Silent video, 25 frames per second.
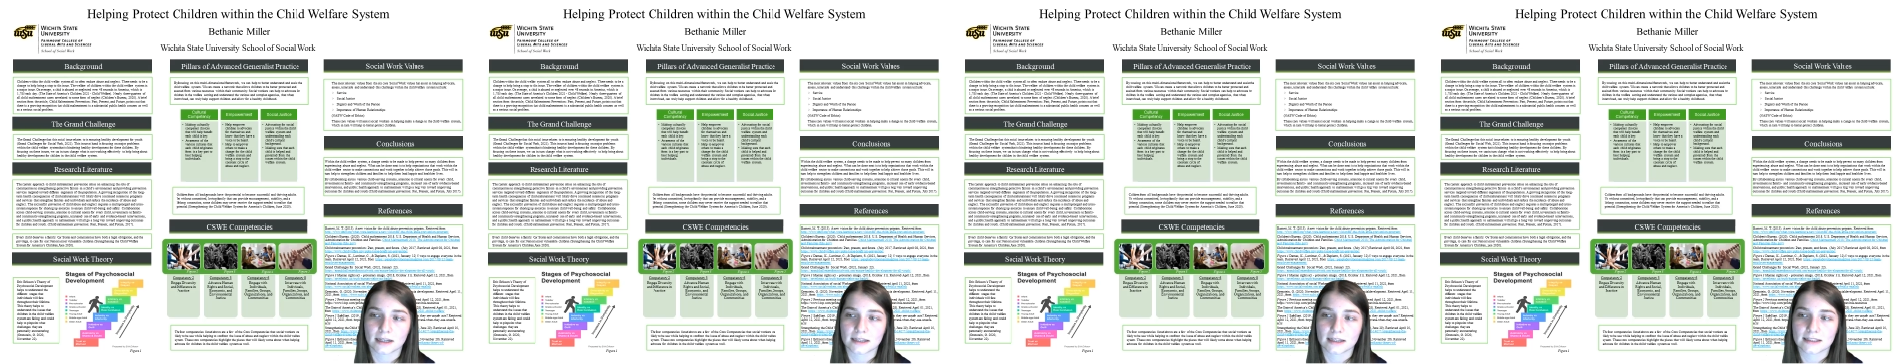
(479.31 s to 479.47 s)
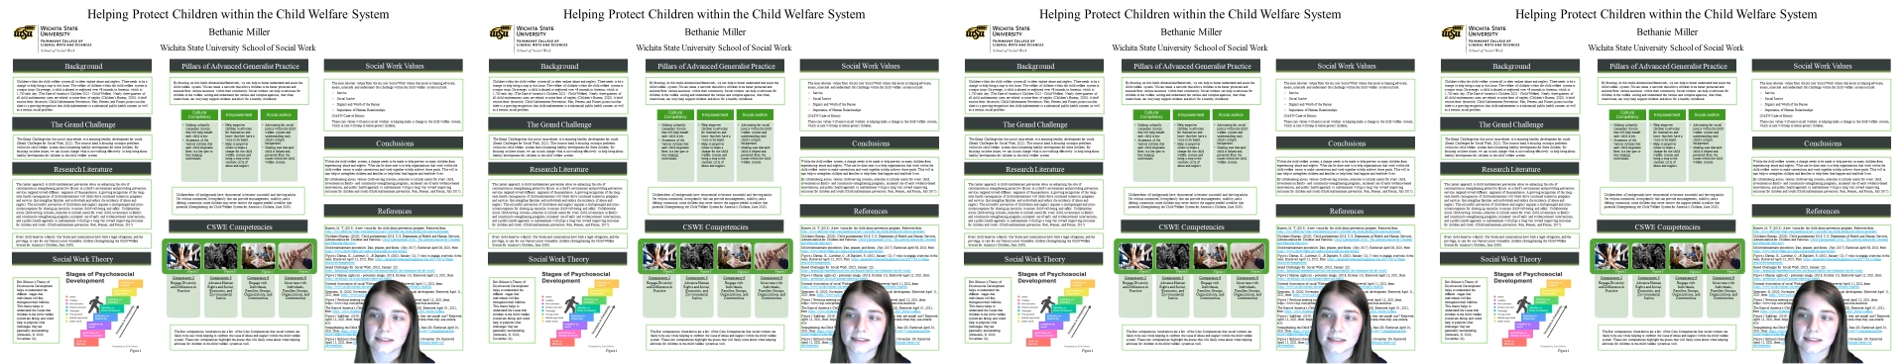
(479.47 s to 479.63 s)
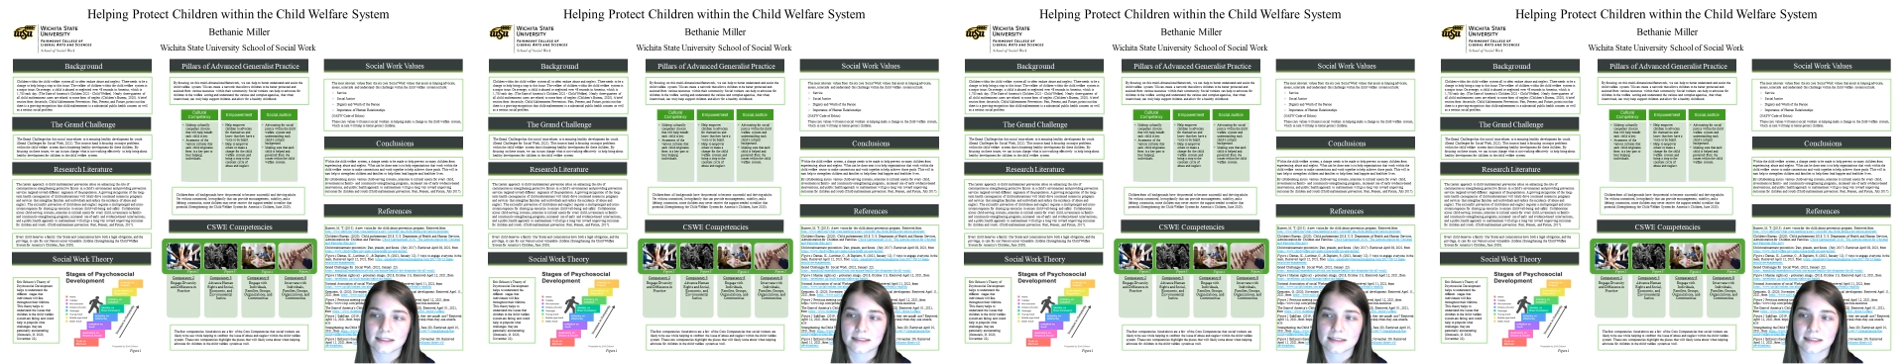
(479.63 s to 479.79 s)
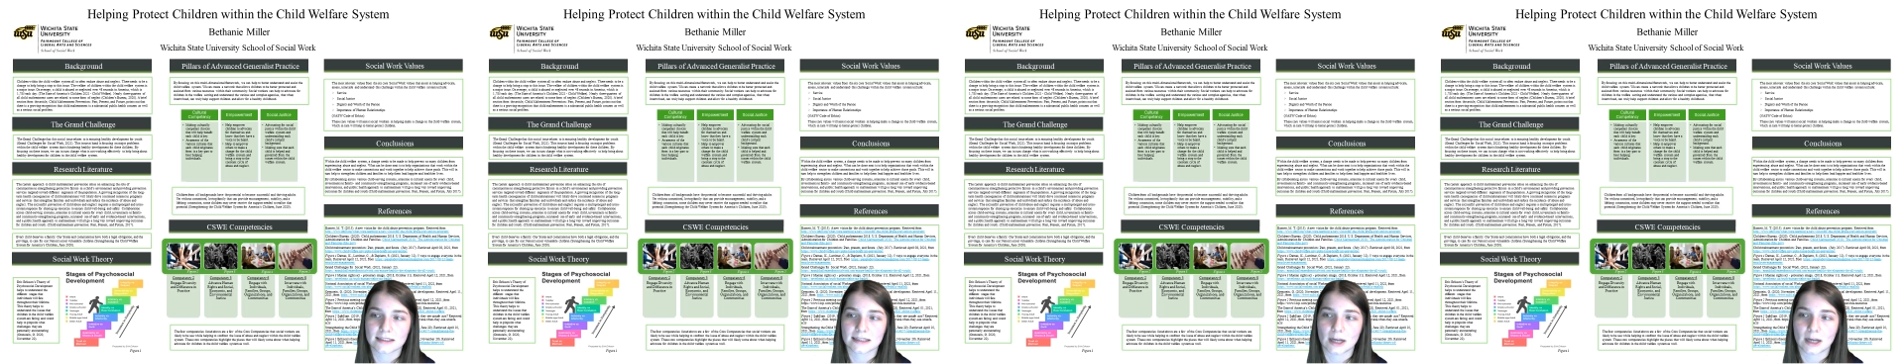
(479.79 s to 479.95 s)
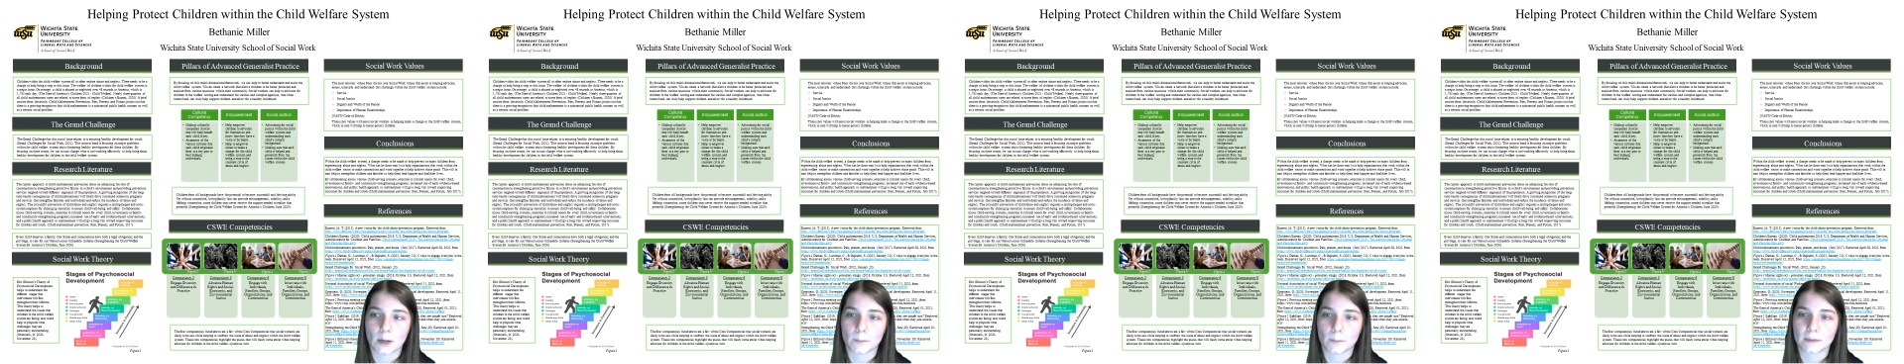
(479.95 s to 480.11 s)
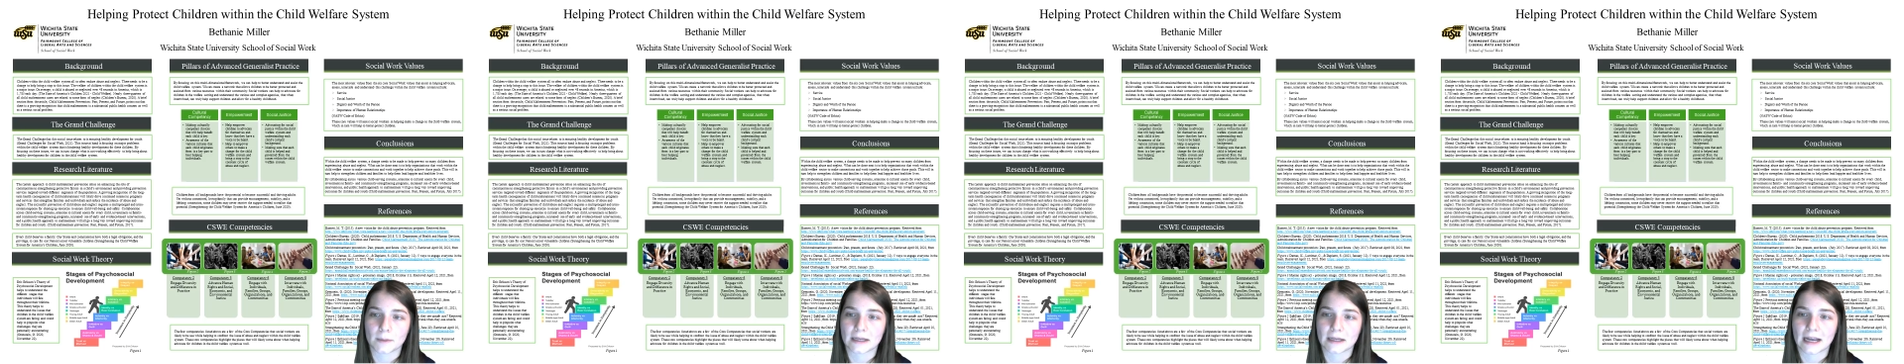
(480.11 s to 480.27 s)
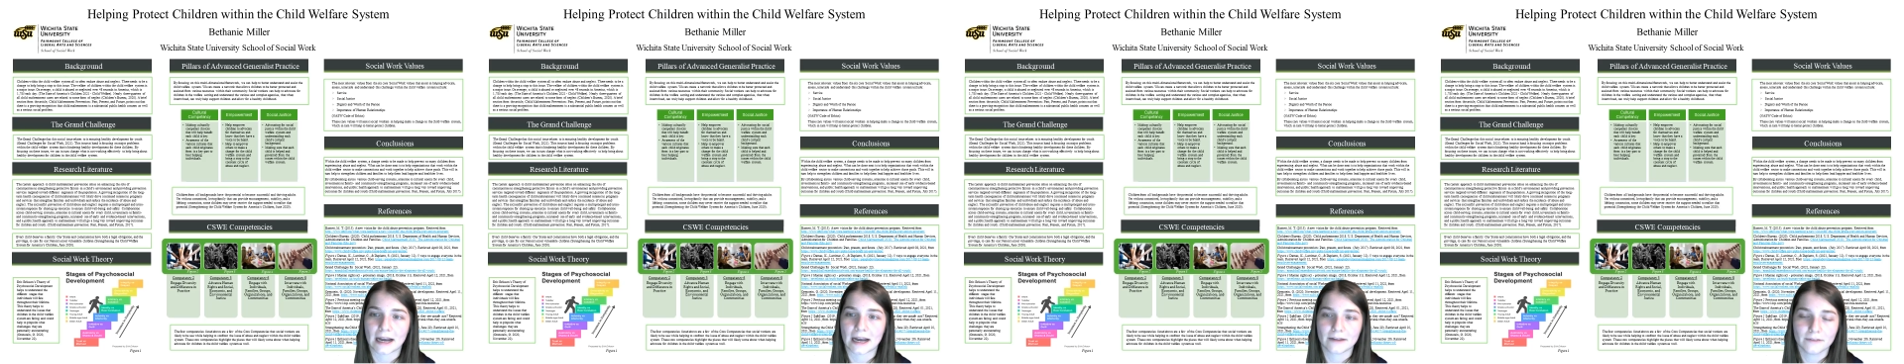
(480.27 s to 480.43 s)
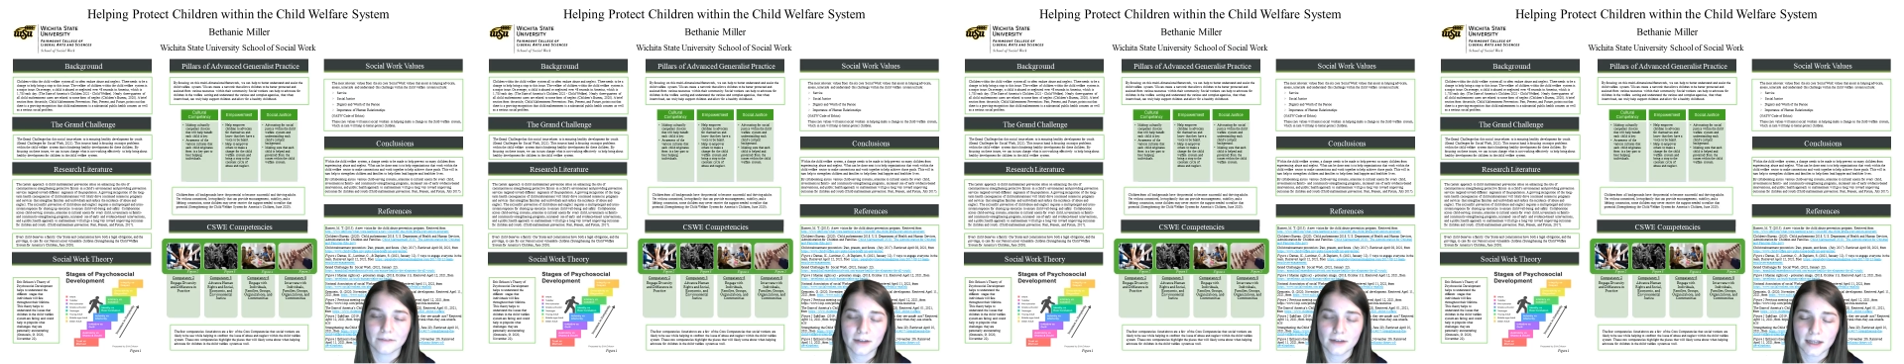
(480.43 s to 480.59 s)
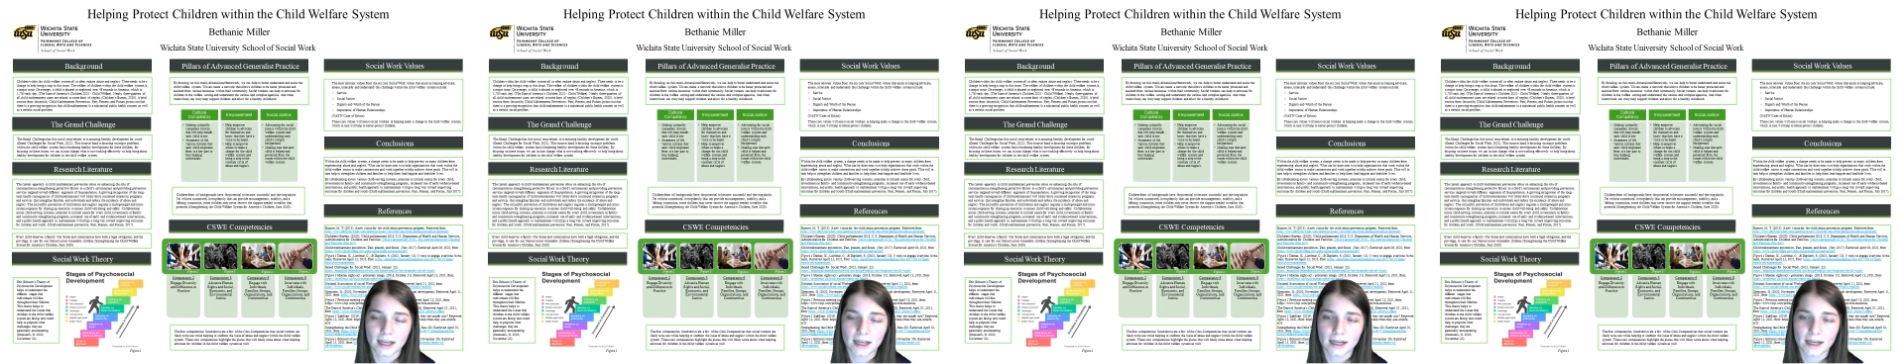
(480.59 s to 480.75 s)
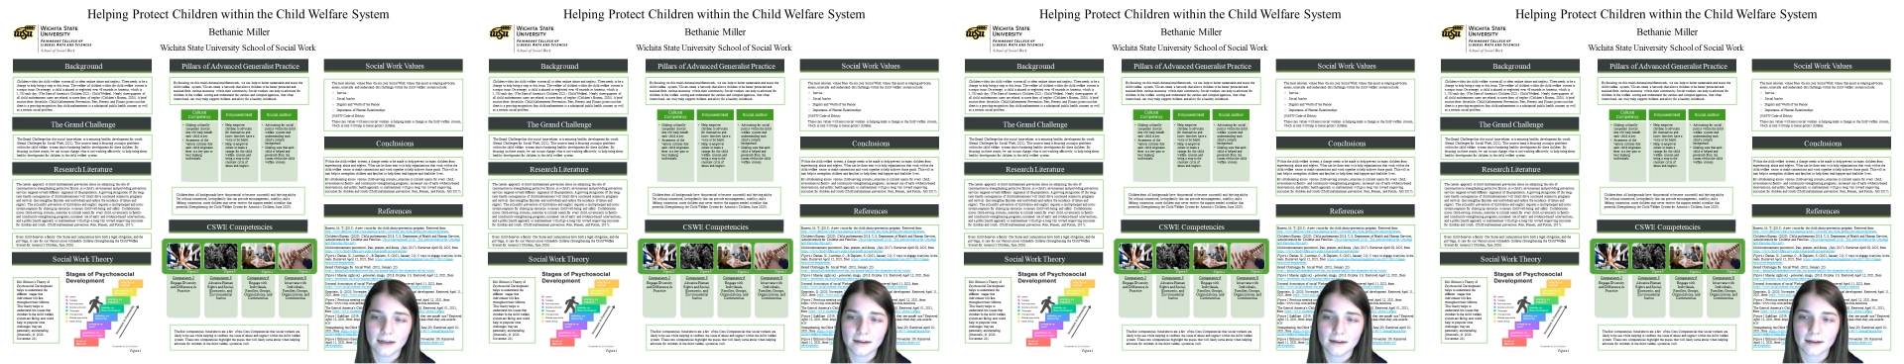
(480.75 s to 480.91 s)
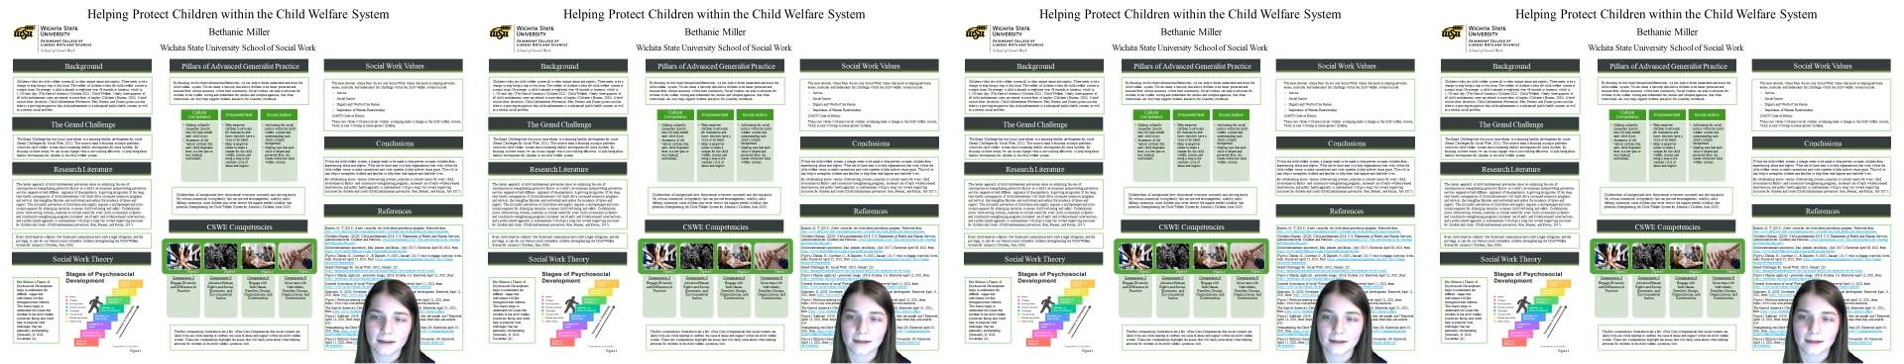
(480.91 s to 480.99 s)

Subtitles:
assist in helping advocate,